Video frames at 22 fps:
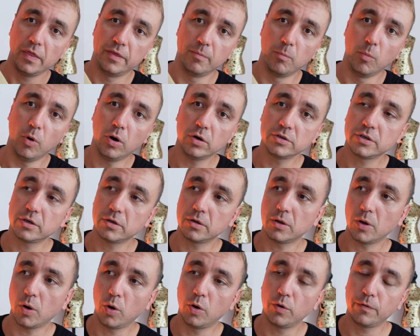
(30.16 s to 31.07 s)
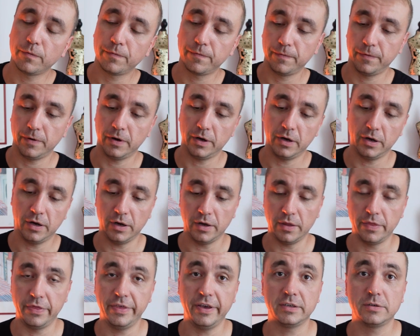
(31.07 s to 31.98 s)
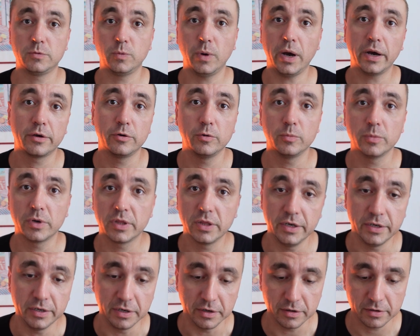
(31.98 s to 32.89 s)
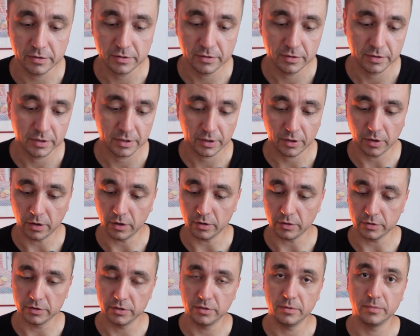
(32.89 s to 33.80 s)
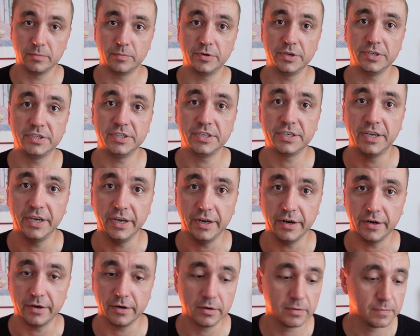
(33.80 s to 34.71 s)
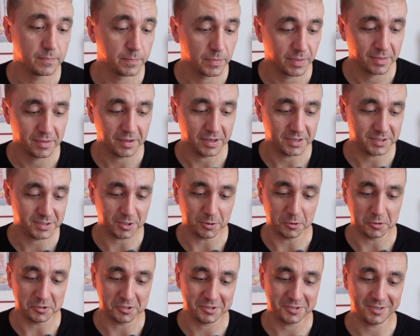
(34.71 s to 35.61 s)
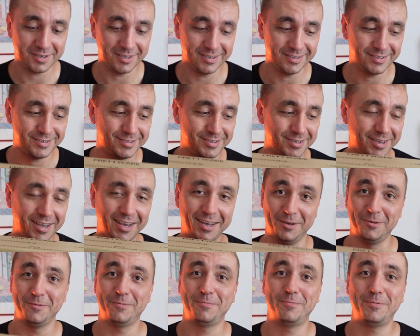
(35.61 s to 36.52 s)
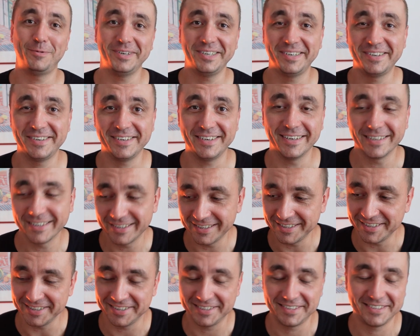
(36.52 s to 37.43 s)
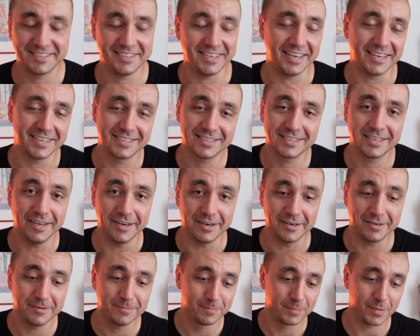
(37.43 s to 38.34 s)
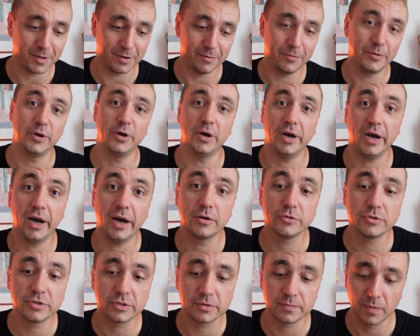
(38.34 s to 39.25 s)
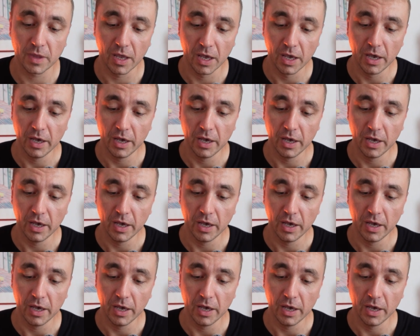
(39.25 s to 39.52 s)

the model of uh, that vacuum cleaner called pretty care so it's it's kind of pretty and it takes care for your house.